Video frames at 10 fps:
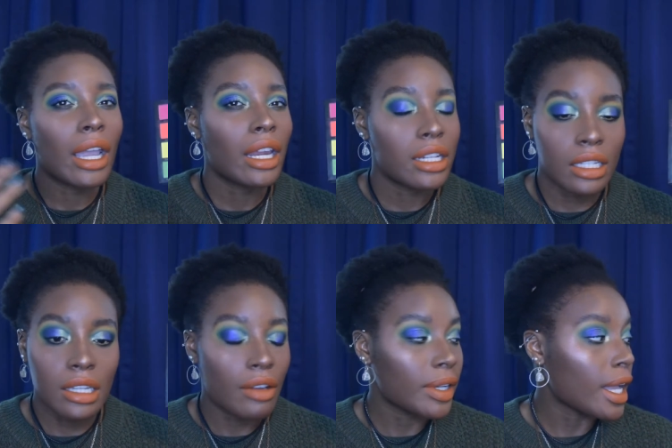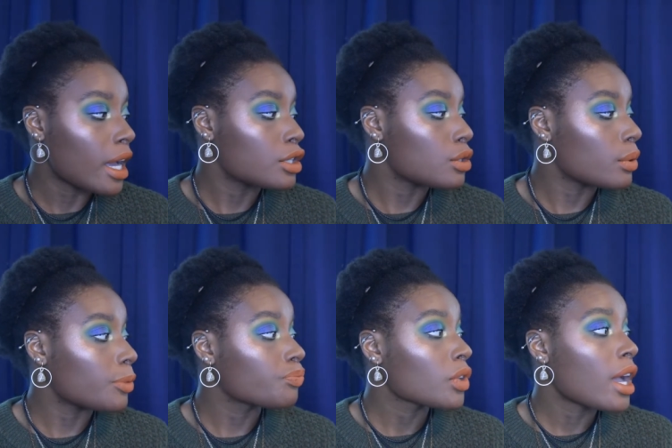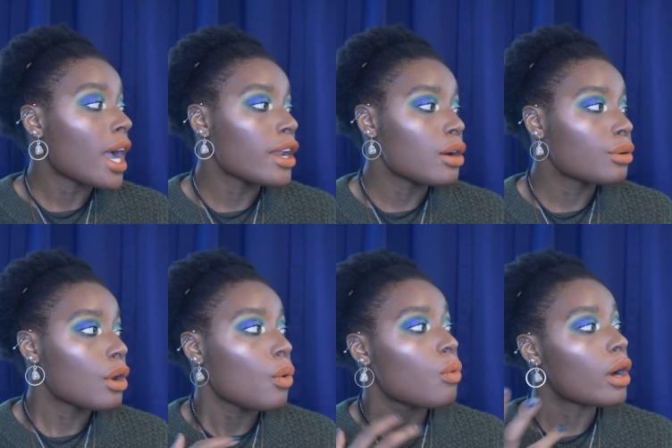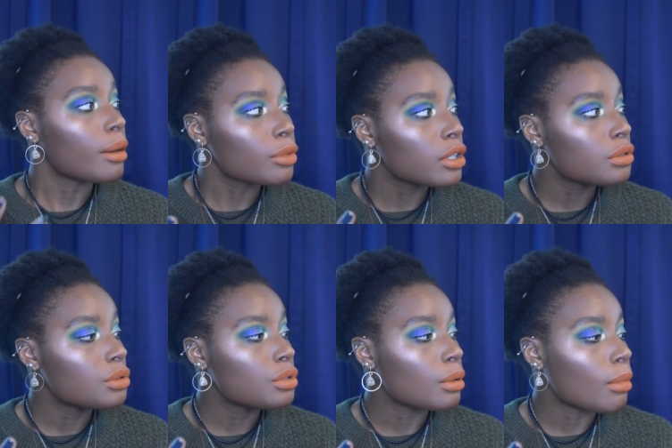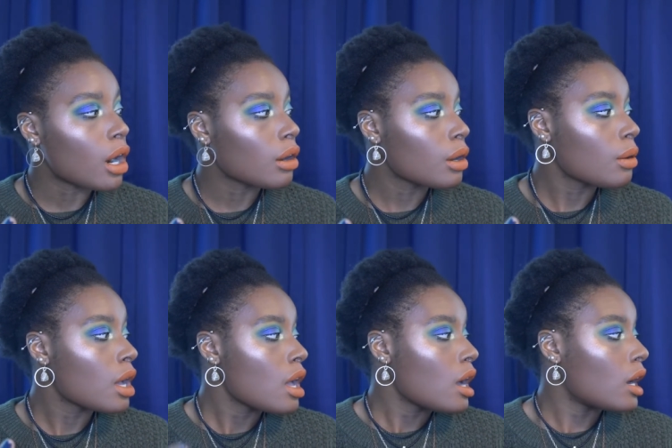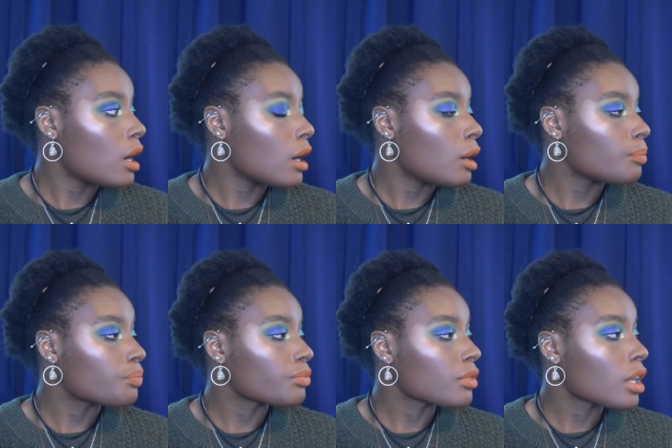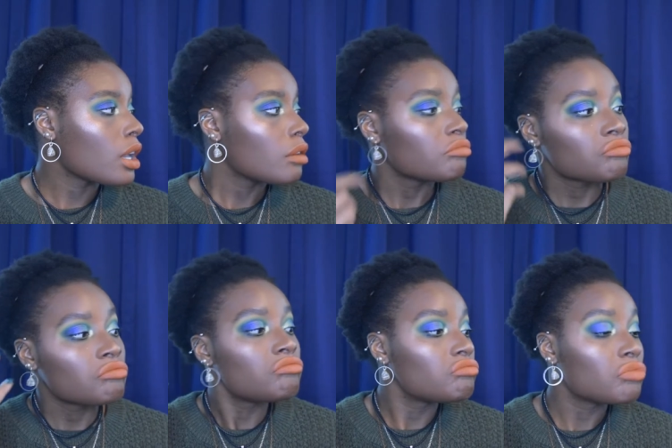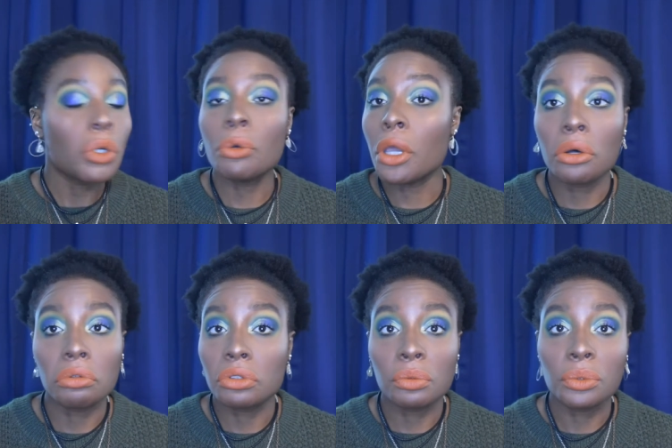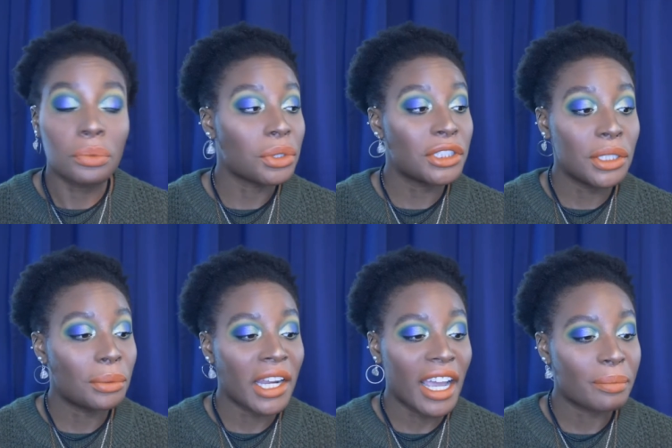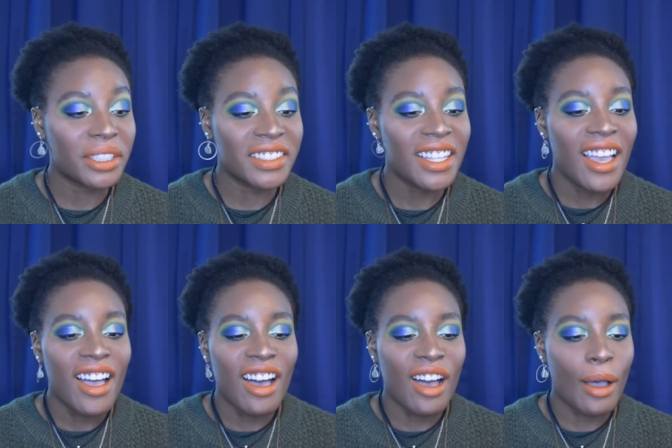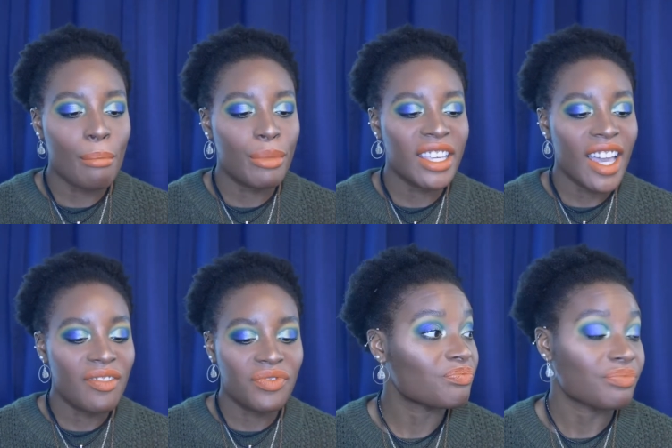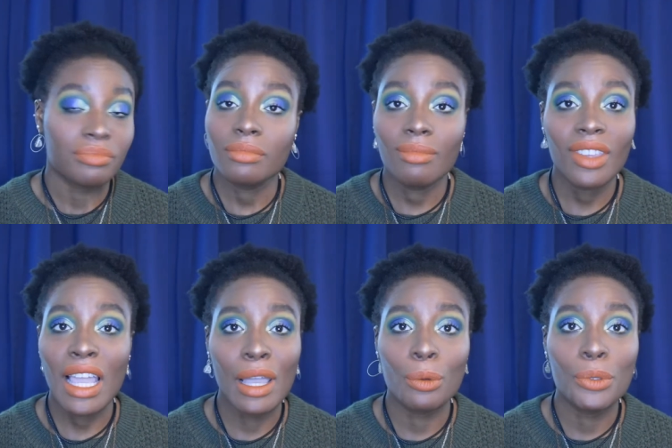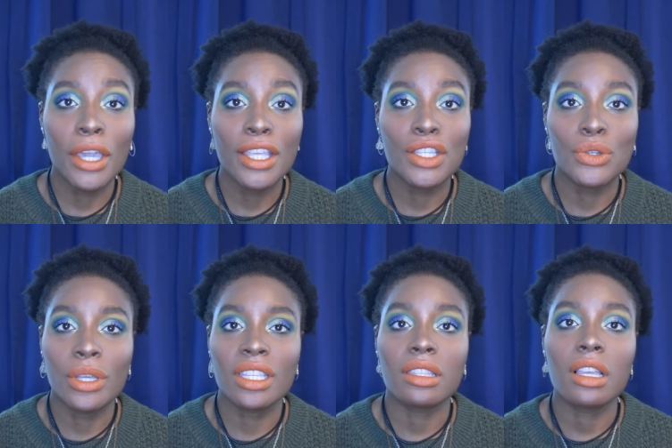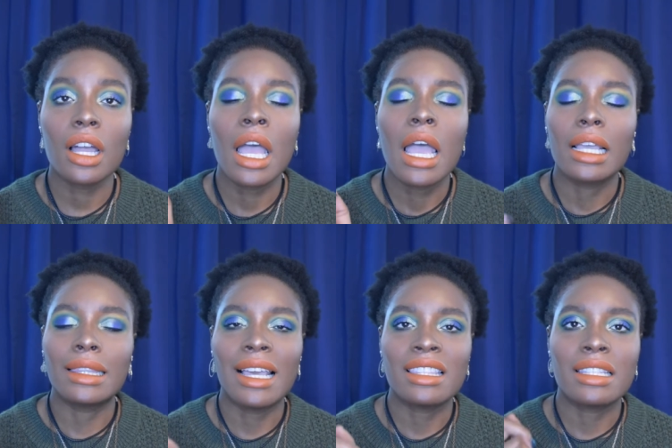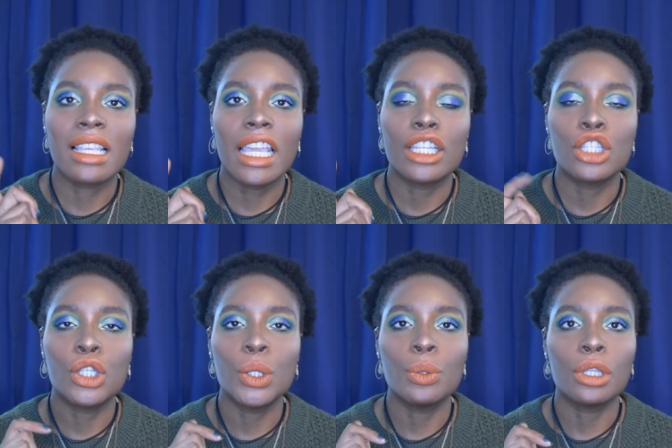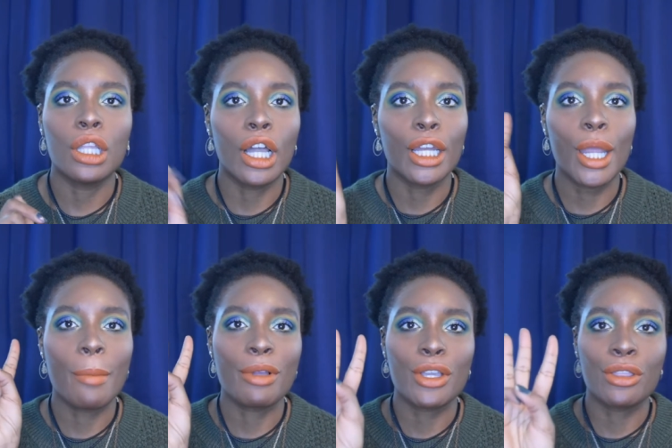and I just never got to it I don't know what I'm gonna do tomorrow um, who knows? We'll see what happens. Um, but yeah, I hope you guys enjoy this look. Let's get to look number